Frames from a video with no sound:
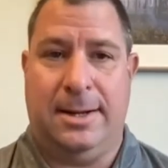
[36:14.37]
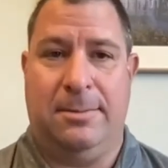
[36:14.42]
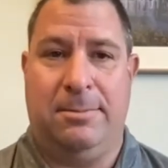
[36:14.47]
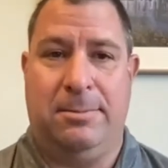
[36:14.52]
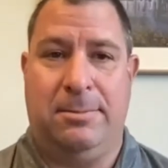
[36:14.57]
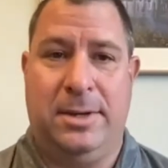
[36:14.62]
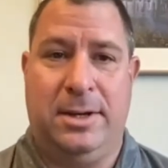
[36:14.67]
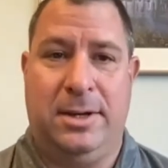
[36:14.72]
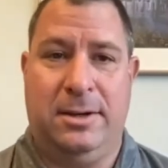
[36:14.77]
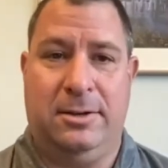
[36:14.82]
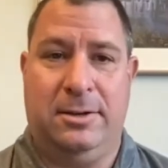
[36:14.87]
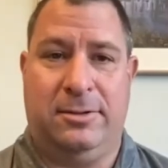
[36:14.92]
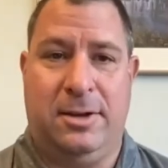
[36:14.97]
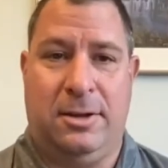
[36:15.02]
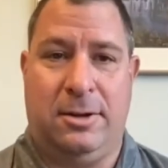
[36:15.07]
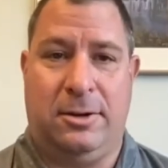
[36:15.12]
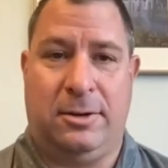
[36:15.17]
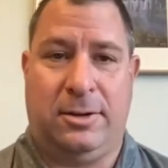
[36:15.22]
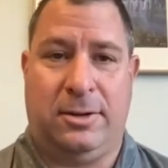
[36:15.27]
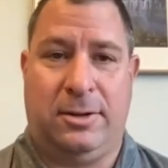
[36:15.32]
Media is
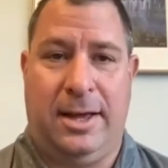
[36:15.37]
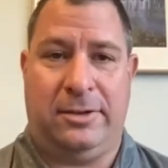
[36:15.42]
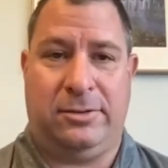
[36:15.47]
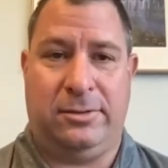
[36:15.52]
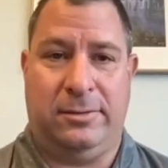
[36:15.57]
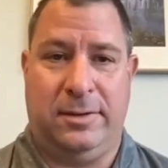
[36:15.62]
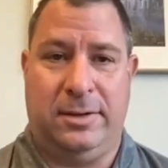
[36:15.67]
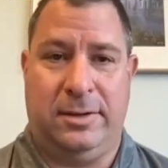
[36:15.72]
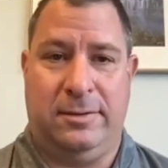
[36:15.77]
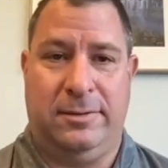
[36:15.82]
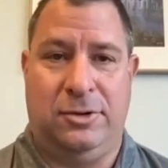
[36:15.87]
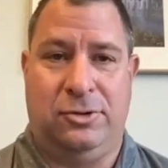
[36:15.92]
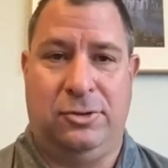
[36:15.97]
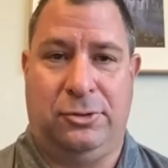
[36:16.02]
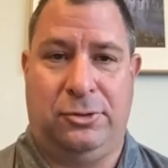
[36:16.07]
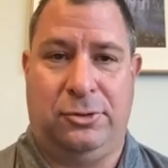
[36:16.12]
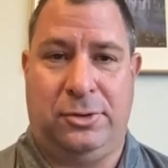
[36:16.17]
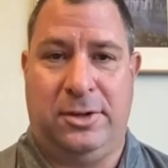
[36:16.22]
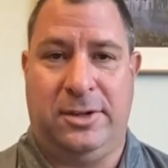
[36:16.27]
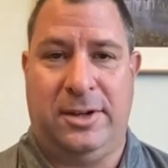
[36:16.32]
another class of
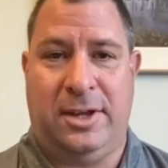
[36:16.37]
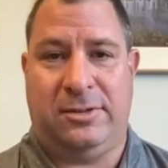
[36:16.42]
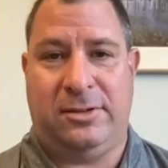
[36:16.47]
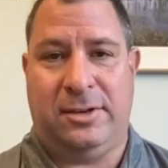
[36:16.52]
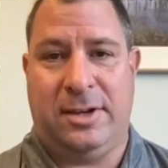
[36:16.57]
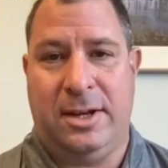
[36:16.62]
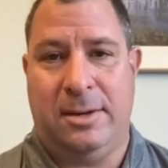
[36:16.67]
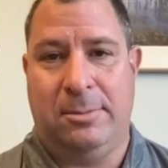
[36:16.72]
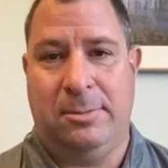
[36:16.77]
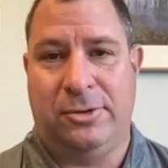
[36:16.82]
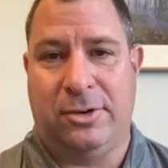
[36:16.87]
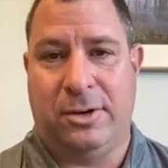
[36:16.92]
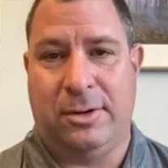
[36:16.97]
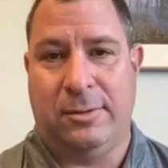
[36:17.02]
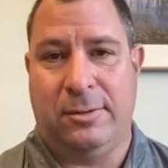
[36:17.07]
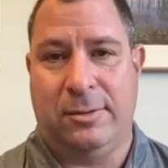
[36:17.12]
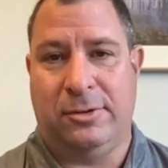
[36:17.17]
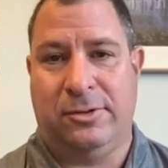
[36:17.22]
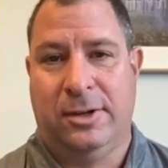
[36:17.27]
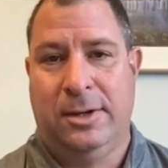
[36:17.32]
individuals who can designate
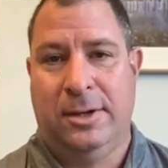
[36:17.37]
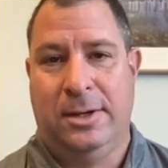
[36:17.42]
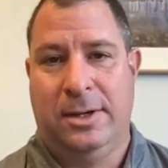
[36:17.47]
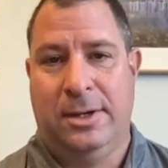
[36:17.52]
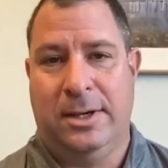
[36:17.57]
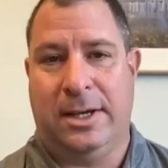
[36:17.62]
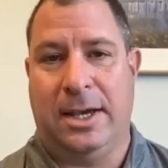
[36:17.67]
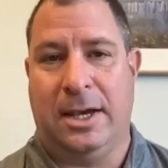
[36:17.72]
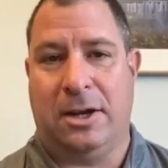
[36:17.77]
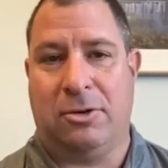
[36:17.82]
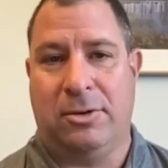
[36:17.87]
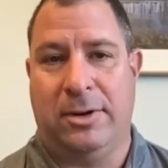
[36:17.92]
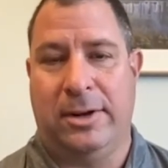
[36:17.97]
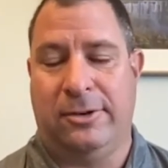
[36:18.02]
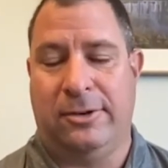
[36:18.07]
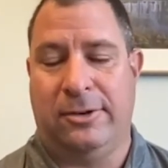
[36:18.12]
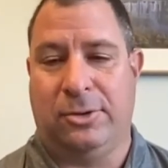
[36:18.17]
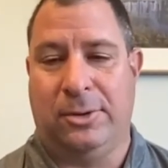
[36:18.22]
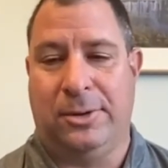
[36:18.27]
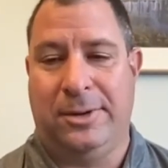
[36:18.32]
observers and get
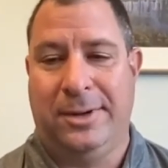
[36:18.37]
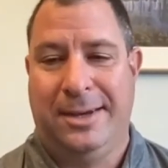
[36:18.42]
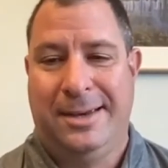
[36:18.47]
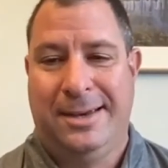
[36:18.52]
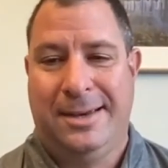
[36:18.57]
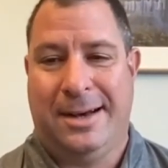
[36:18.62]
credentialed.